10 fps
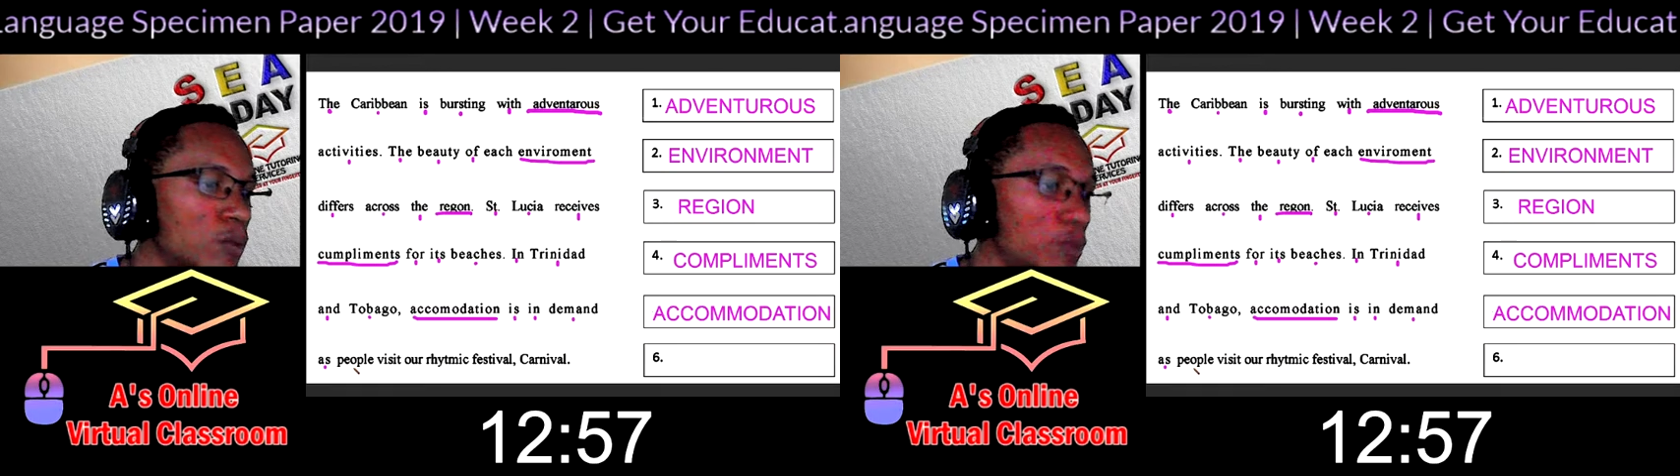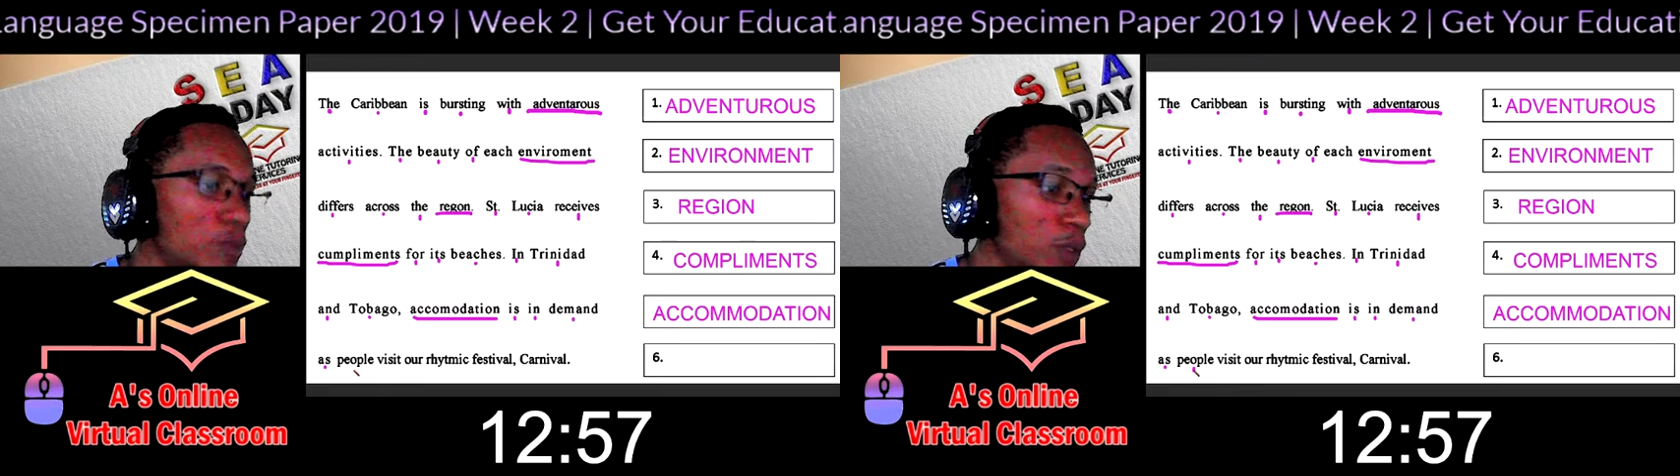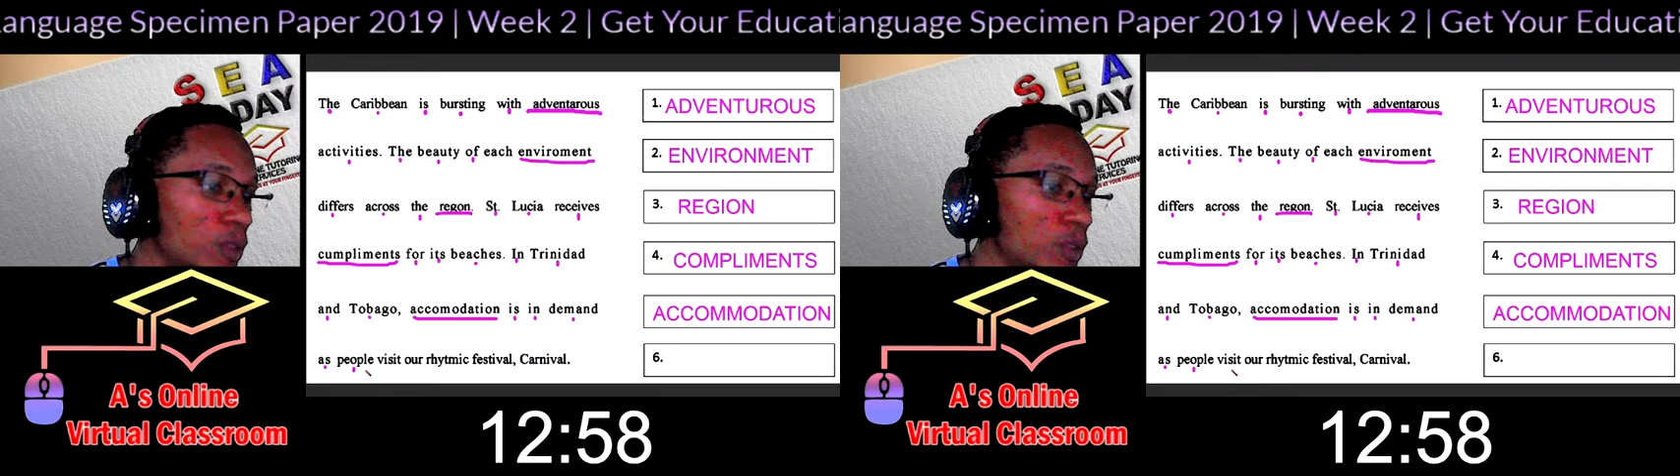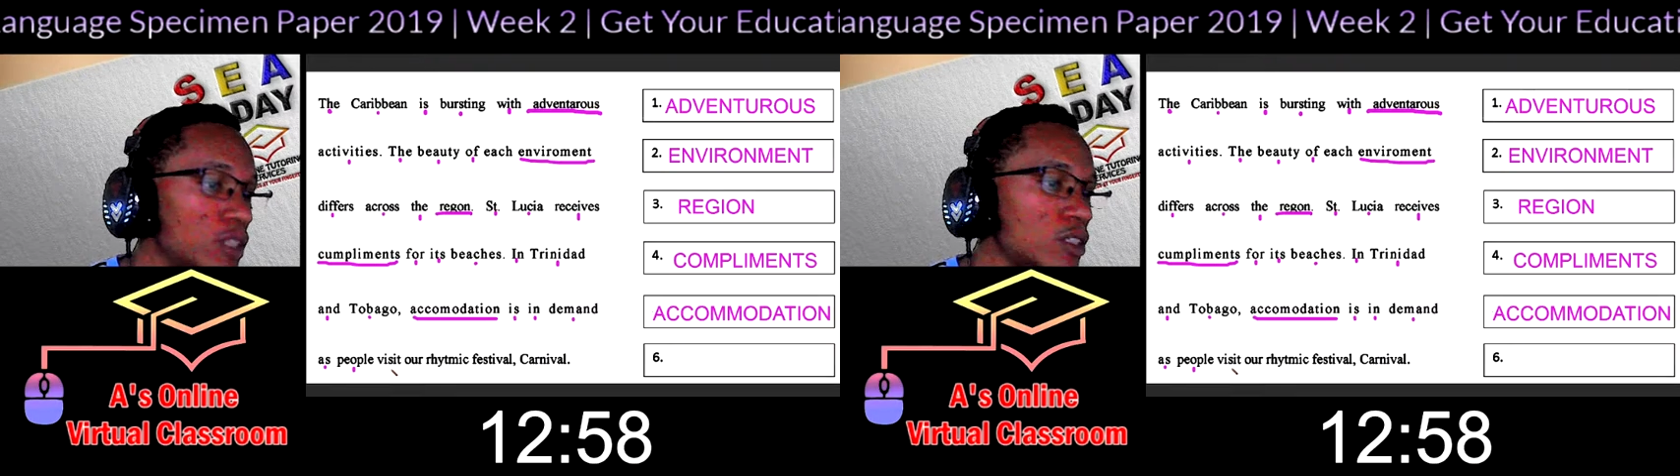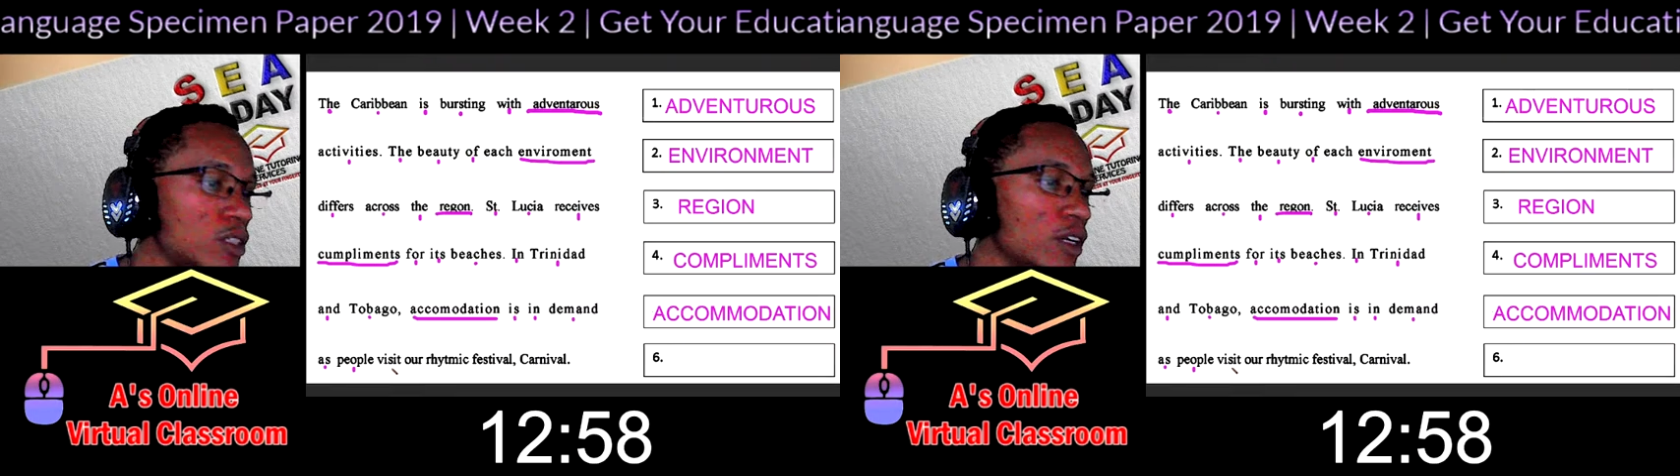people is
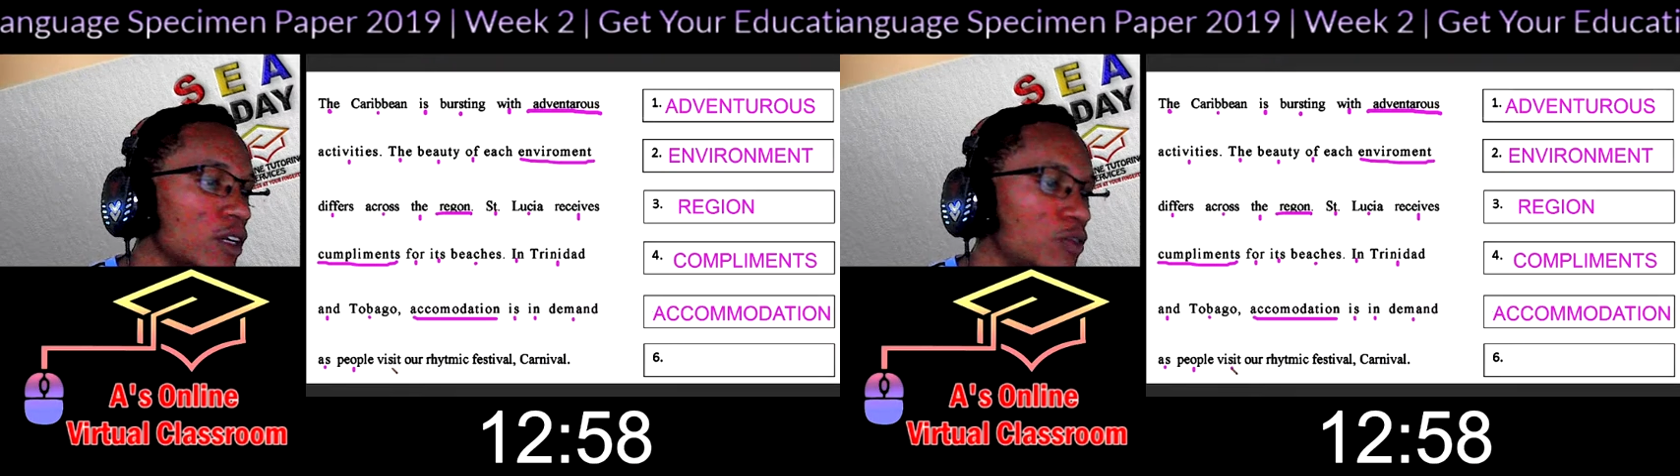correct,